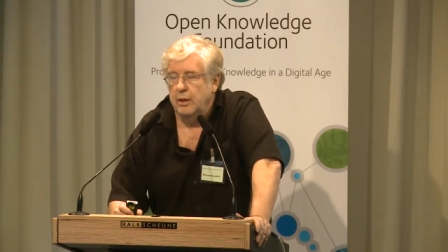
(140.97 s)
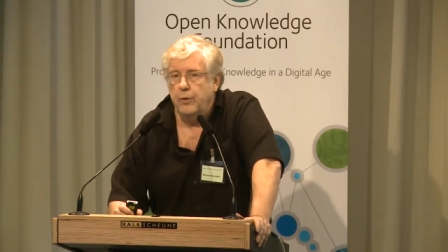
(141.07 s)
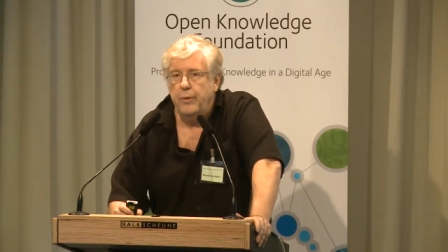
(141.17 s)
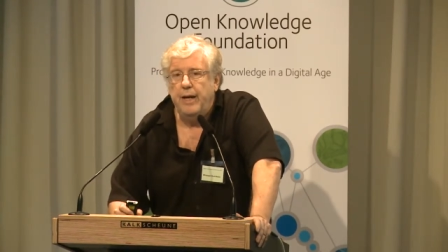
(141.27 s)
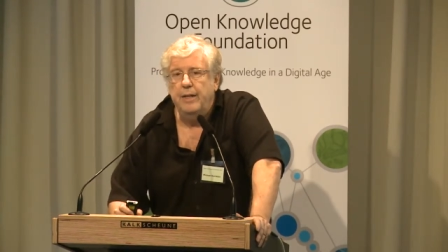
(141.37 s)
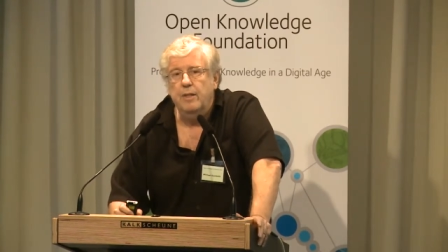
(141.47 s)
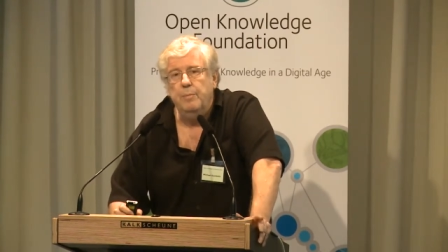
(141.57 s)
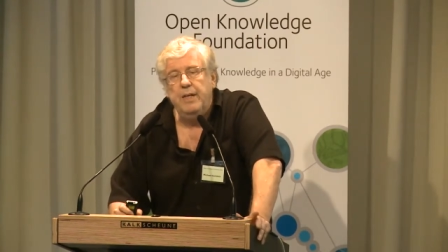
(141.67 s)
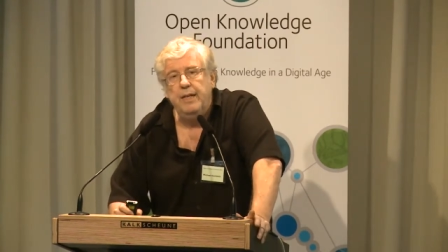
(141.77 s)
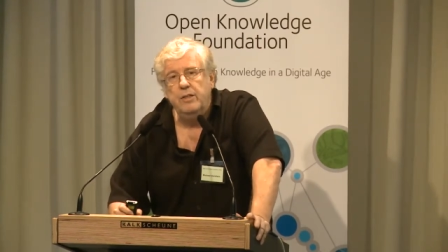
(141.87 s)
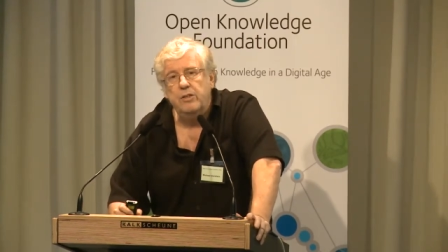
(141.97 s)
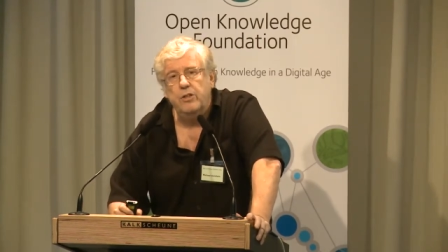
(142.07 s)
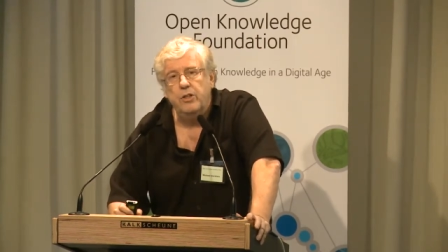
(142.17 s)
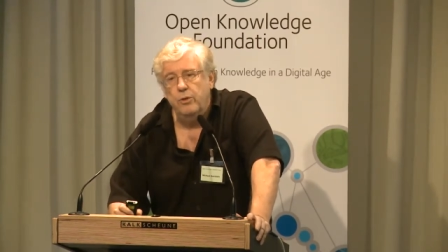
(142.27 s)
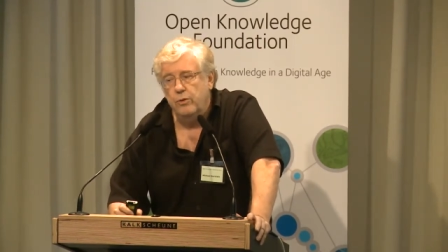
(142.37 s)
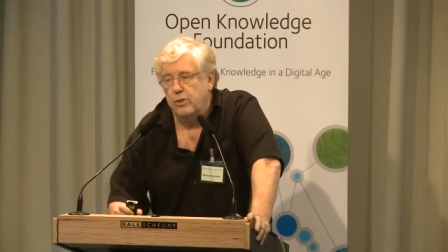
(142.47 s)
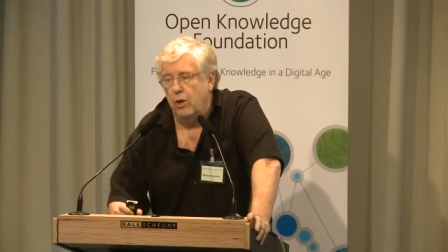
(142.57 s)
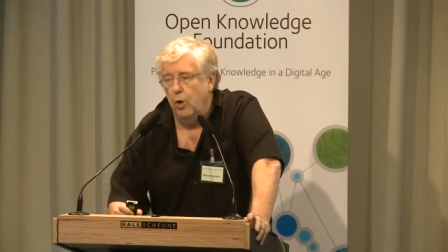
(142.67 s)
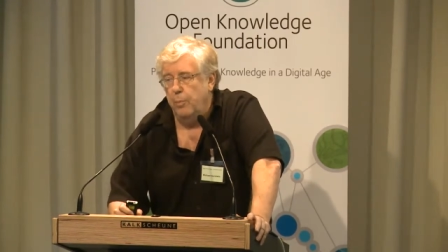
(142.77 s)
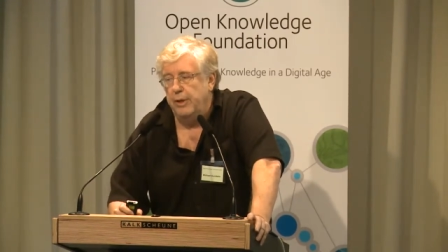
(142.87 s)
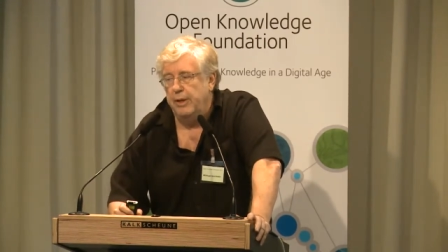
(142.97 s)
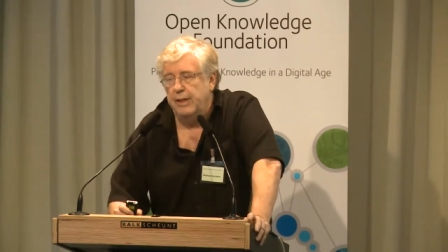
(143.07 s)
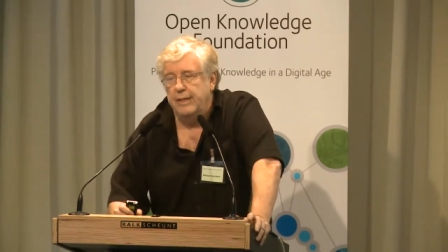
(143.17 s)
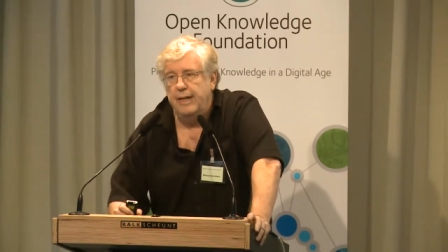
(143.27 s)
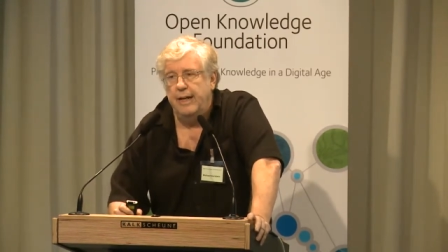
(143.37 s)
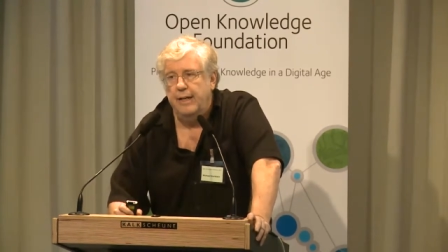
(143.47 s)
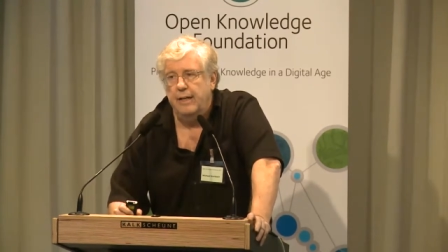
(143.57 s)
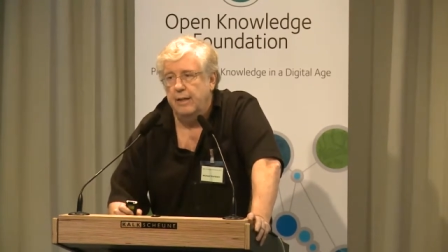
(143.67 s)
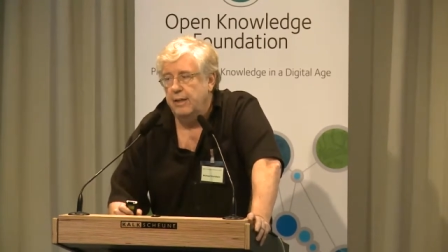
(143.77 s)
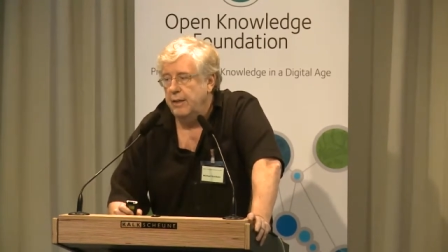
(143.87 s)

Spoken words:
Creating the means to use open data,